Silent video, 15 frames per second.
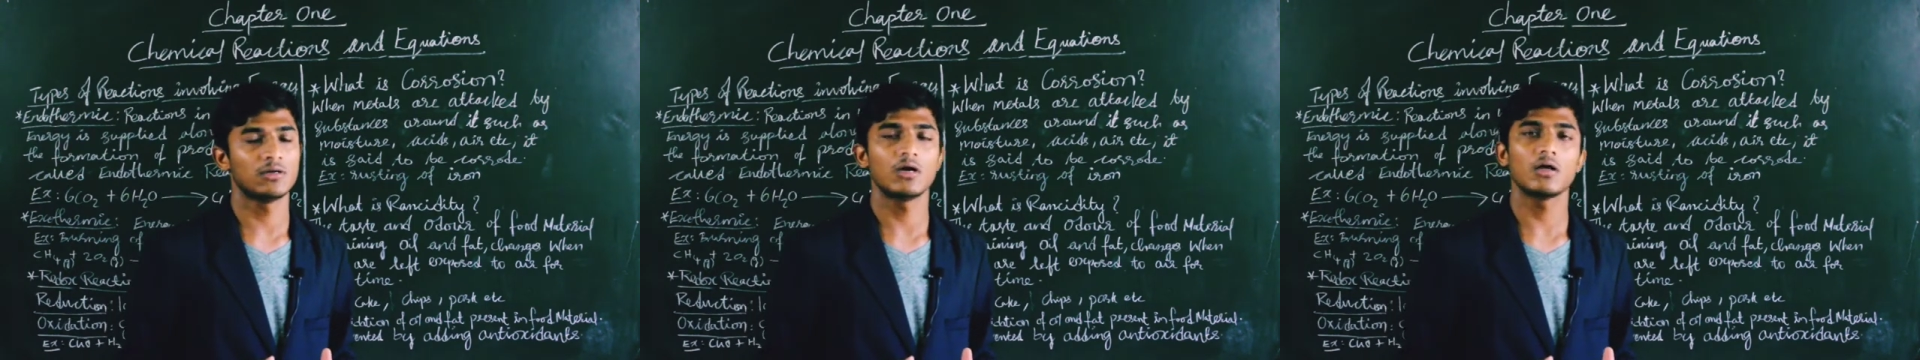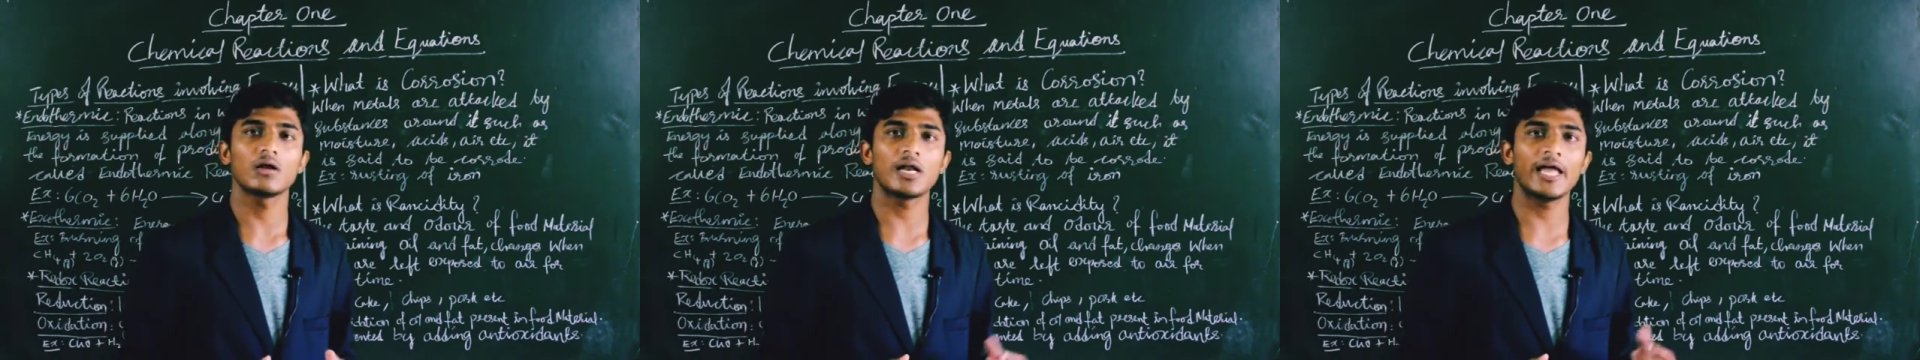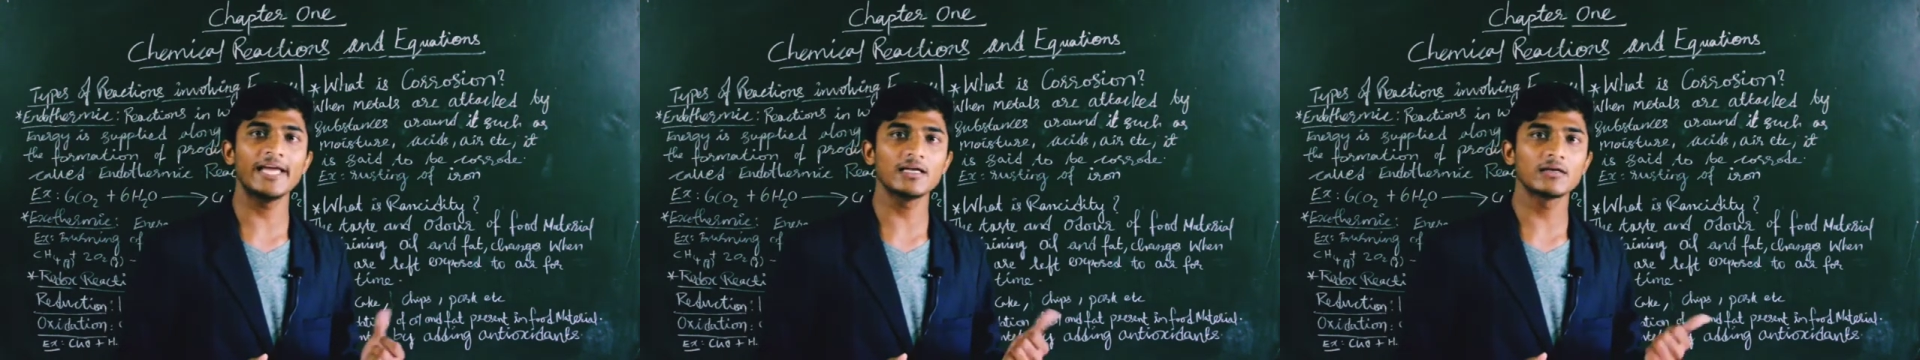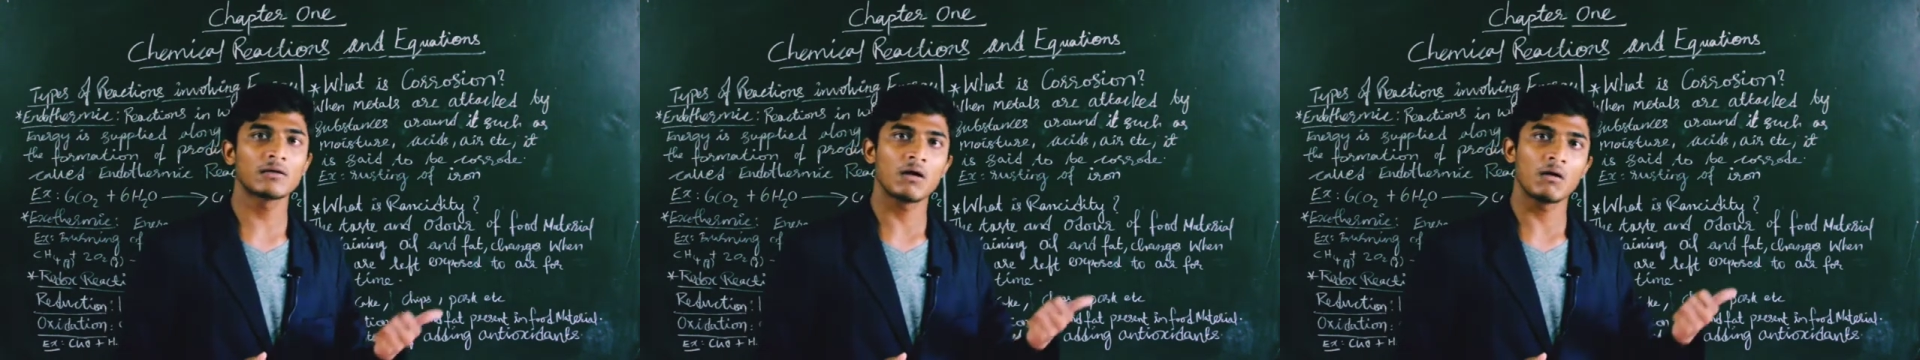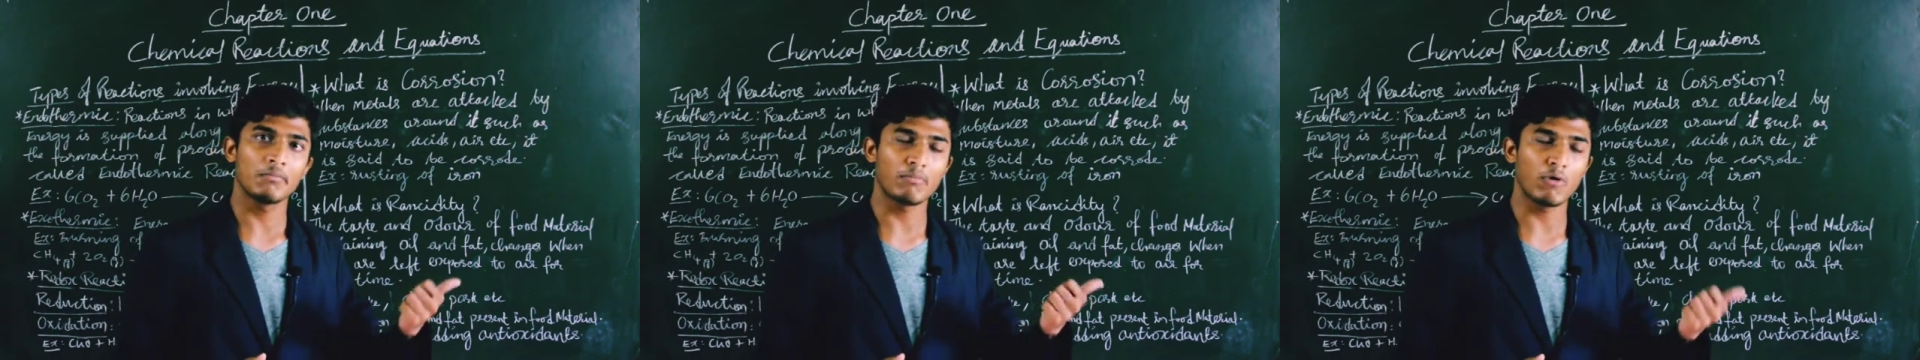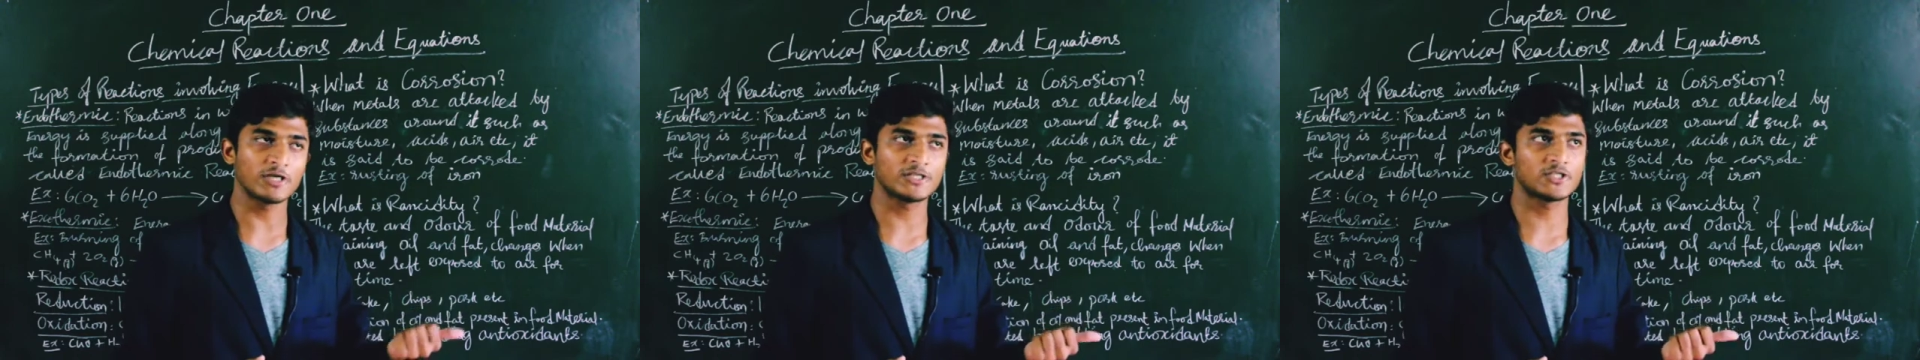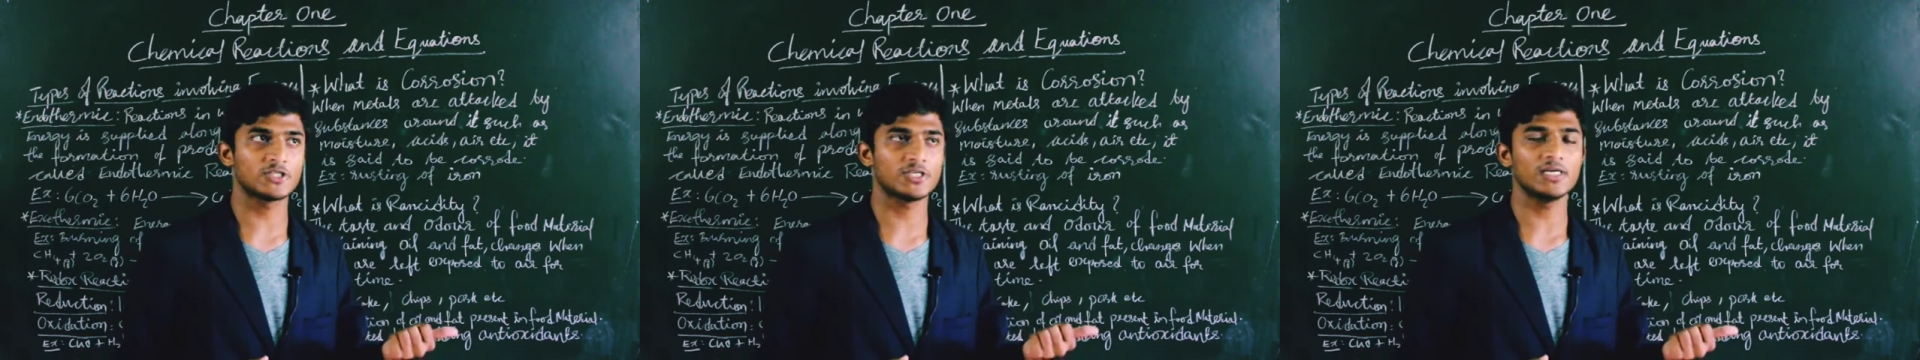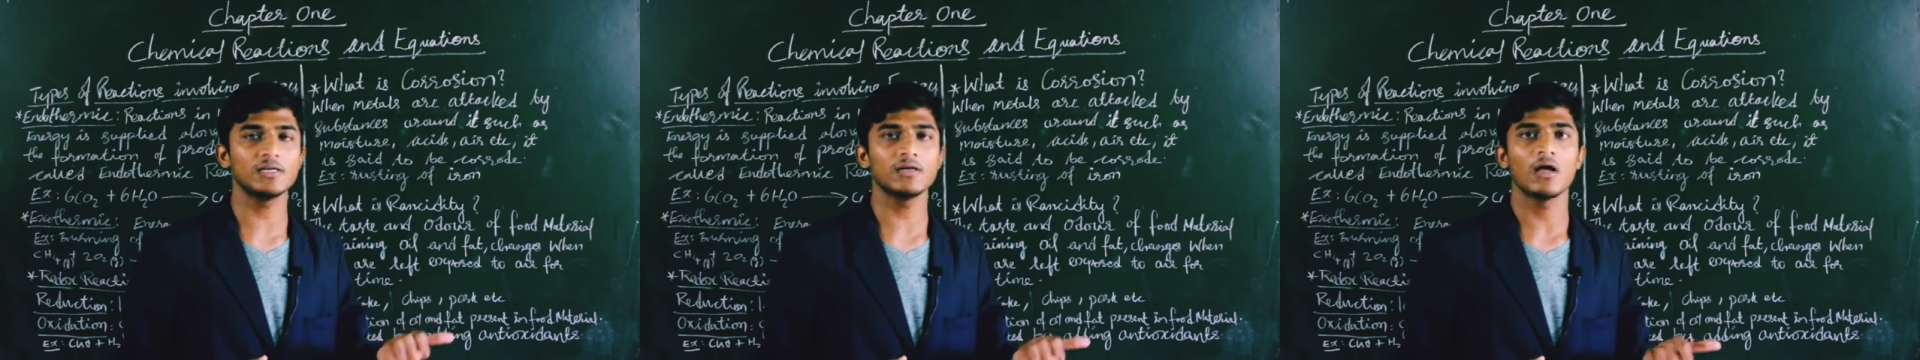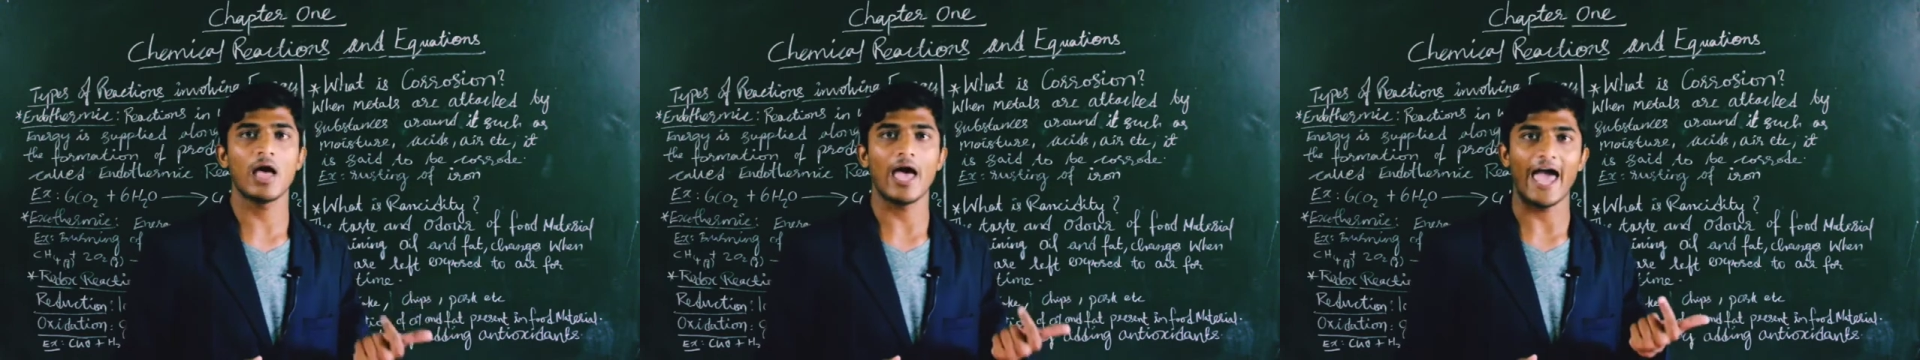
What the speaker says: like moisture,